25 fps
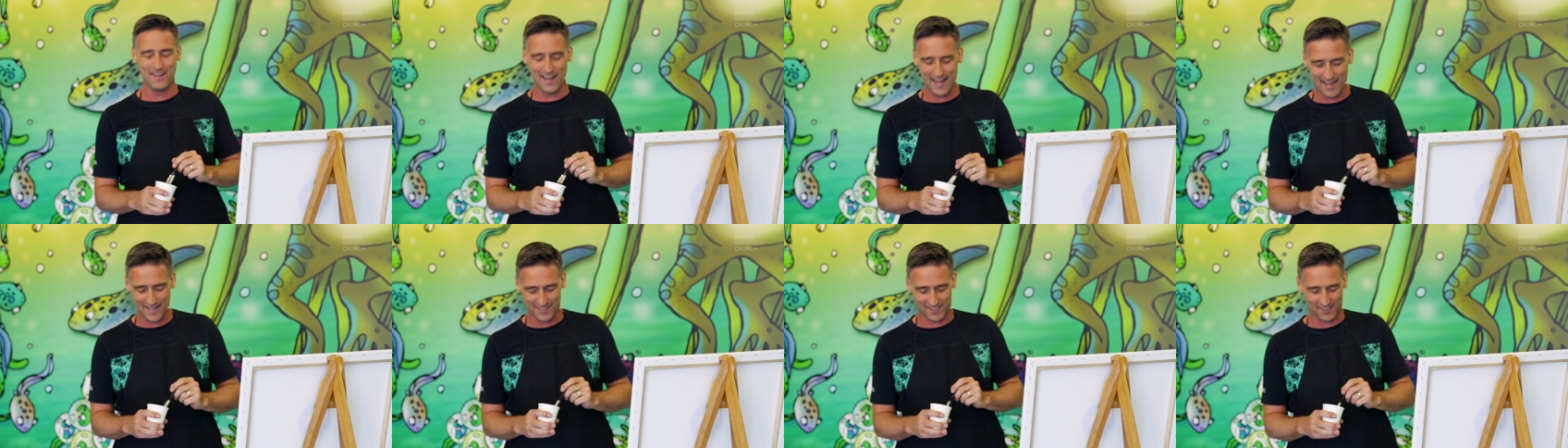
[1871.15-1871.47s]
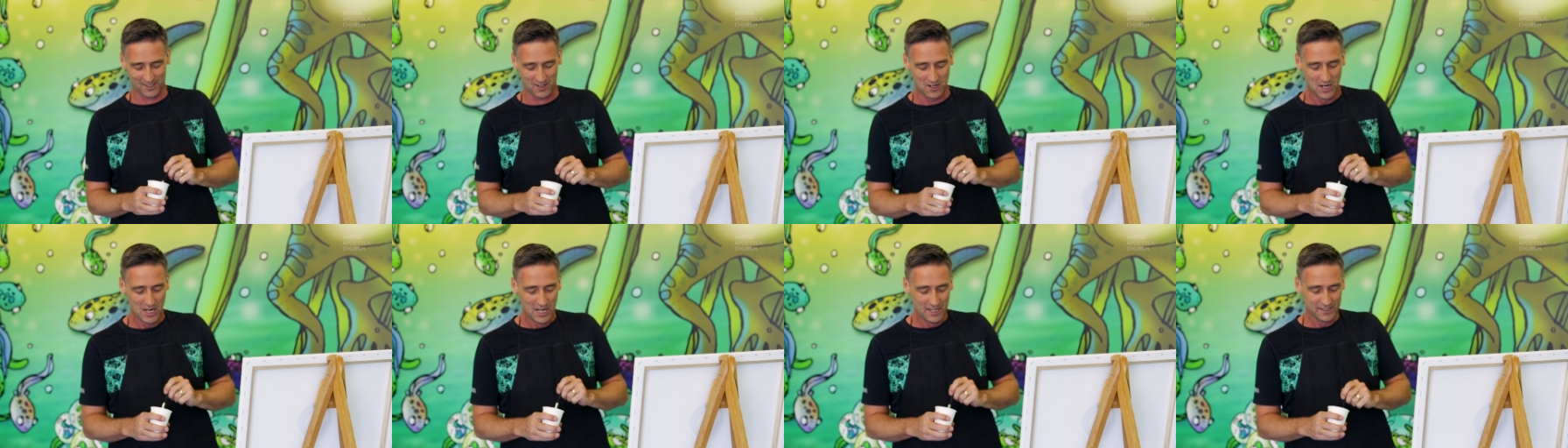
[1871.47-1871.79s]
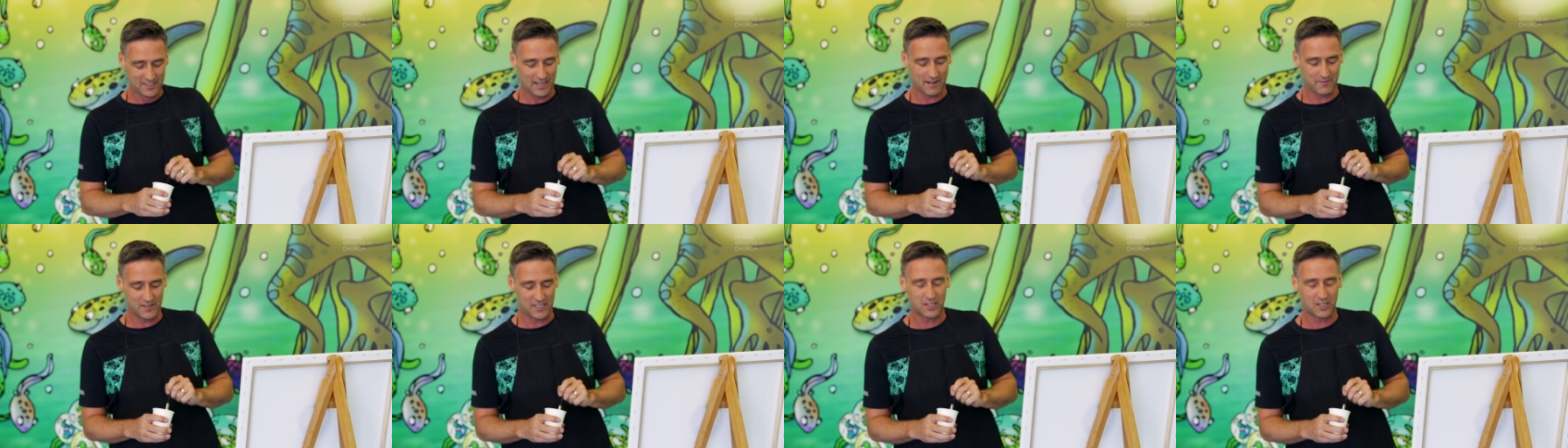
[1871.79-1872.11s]
Yeah, so do
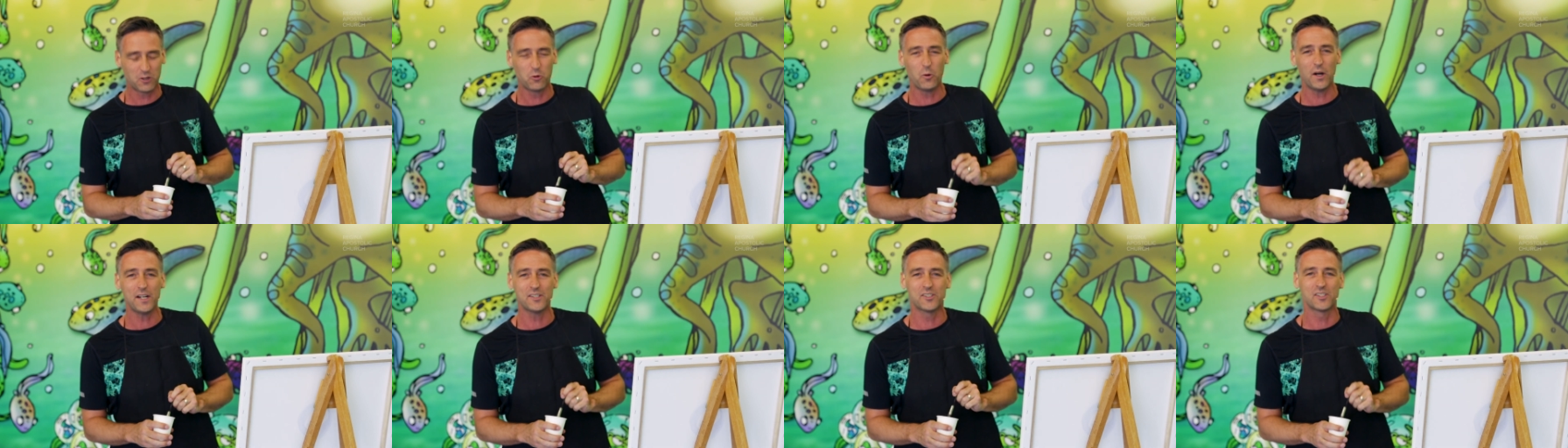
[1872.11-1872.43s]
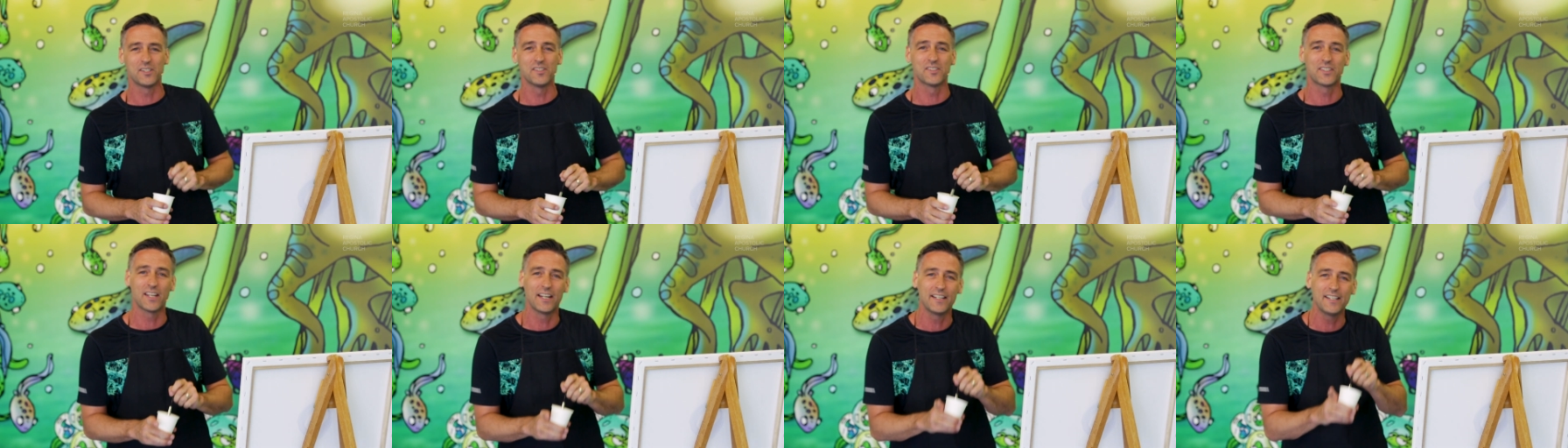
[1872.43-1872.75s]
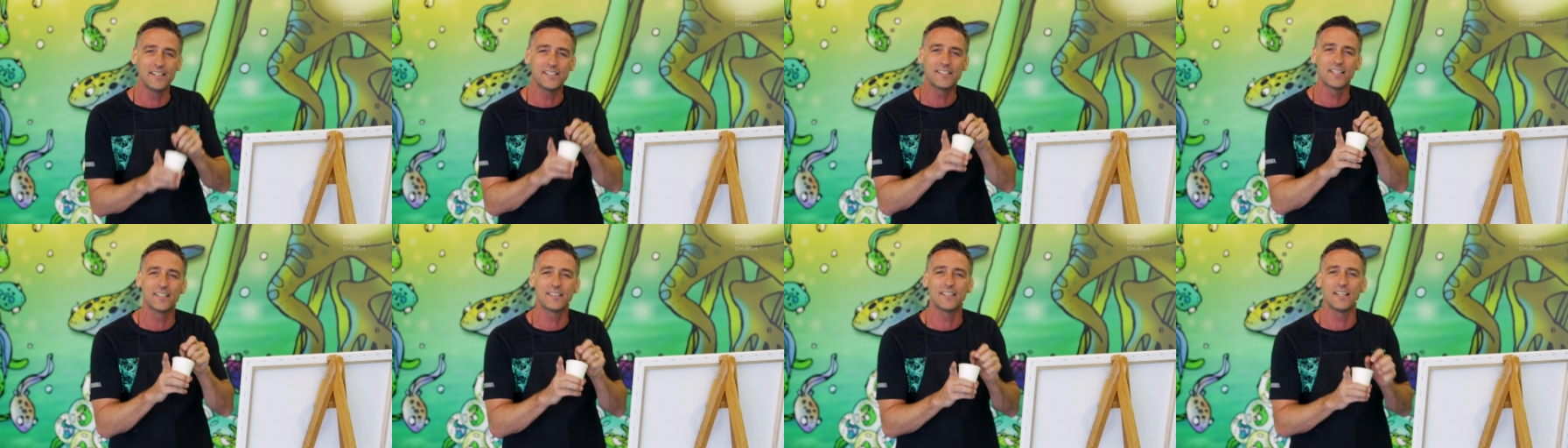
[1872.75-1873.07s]
you have any questions? And
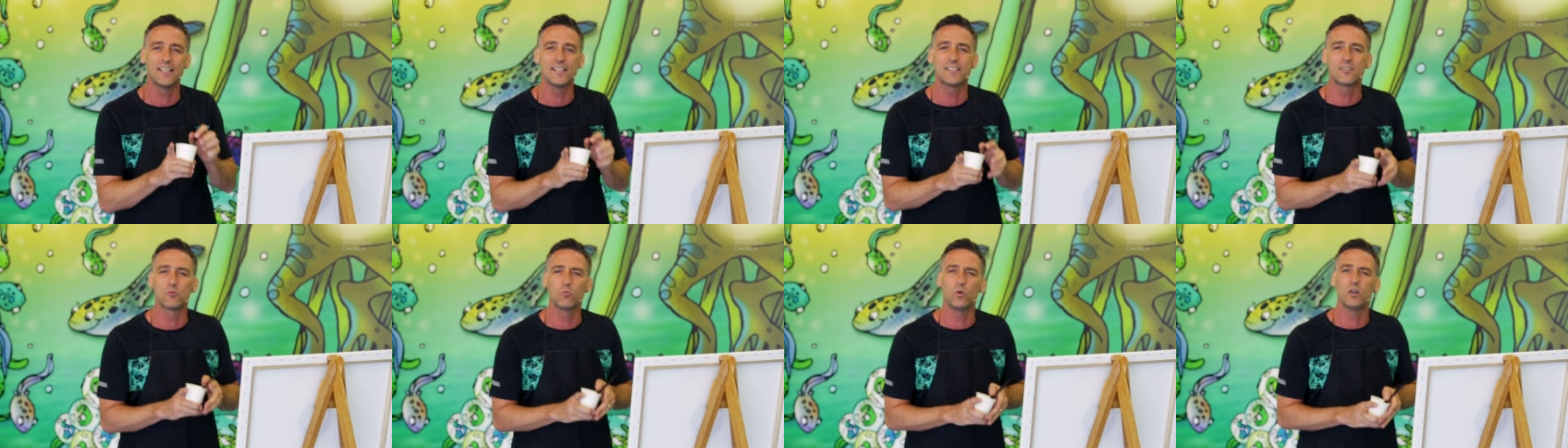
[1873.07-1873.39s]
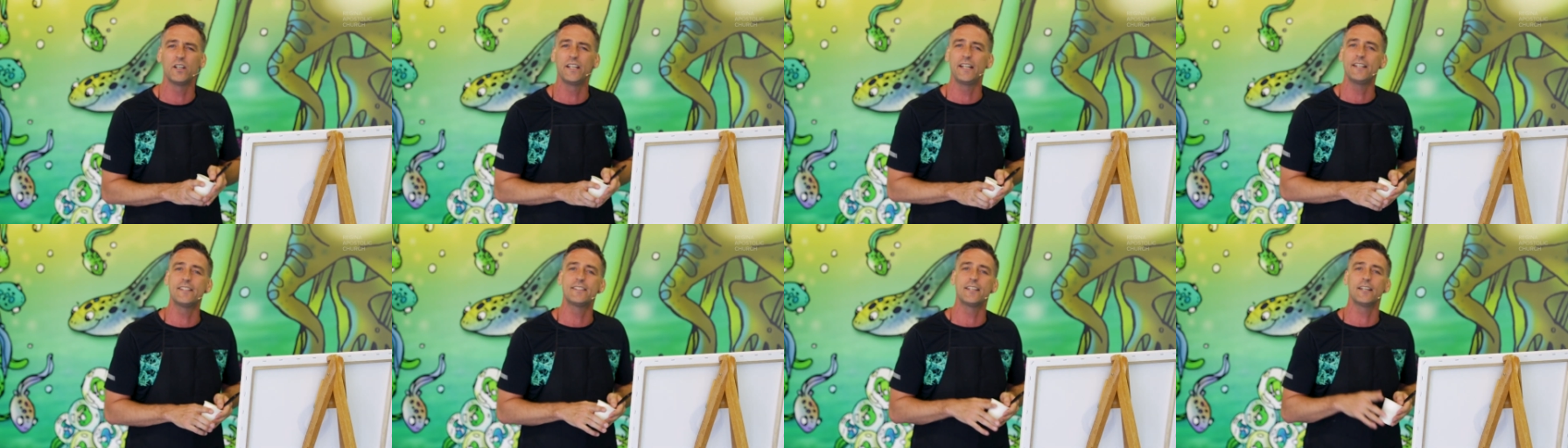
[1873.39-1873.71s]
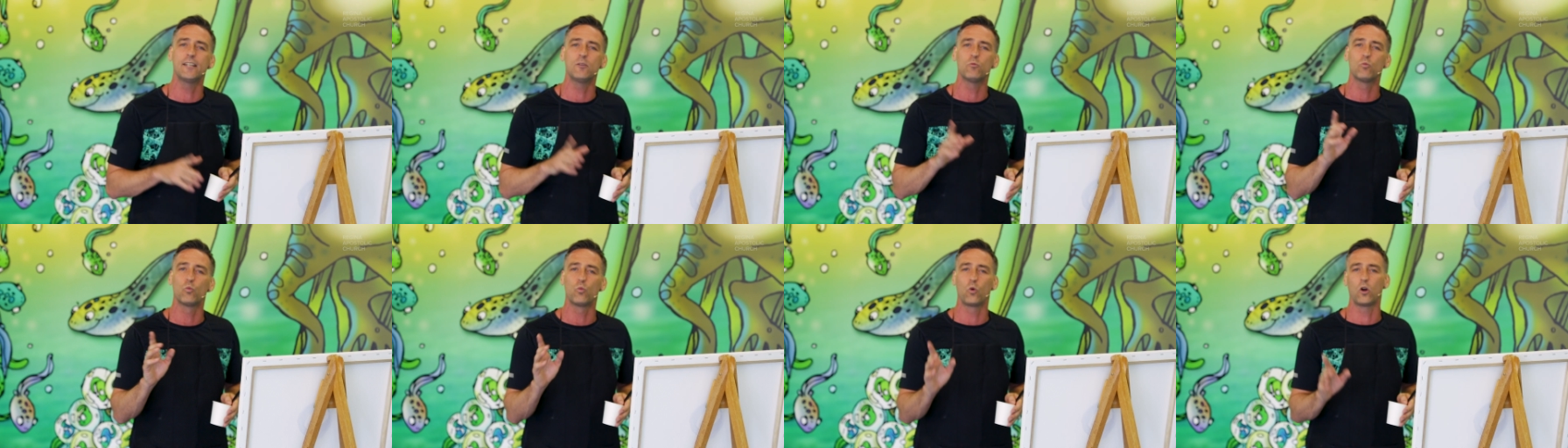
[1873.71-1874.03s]
he said, This, well, it
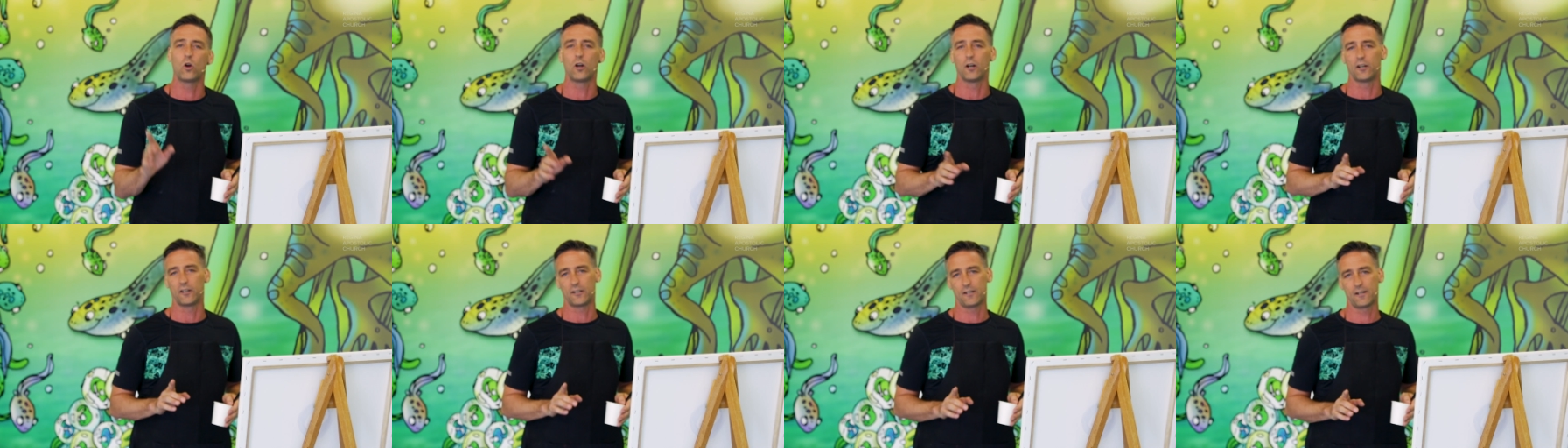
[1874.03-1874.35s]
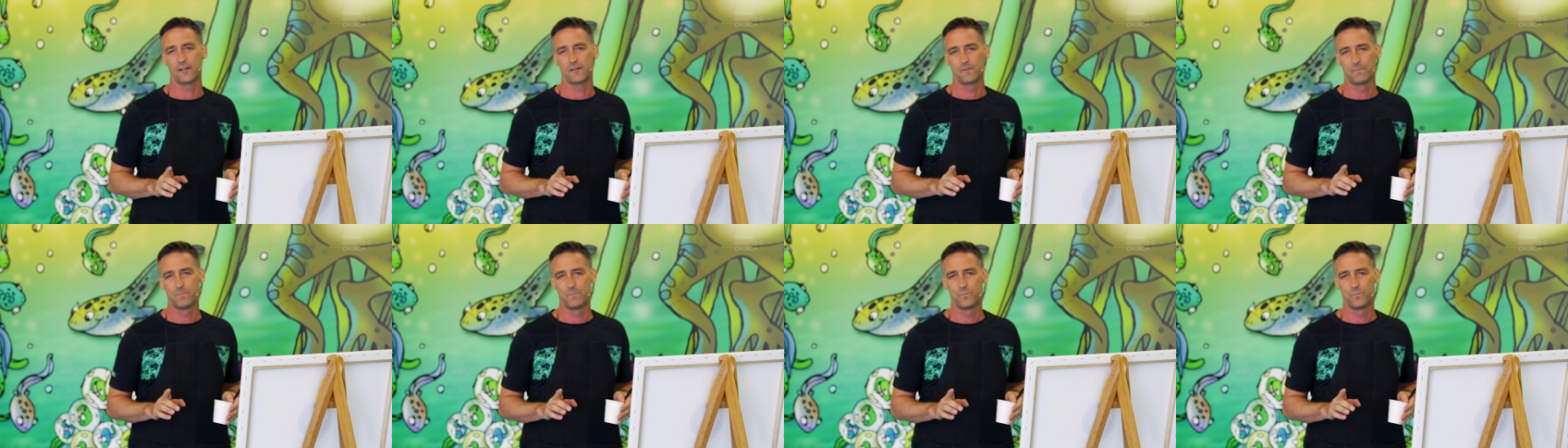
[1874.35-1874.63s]
didn't work.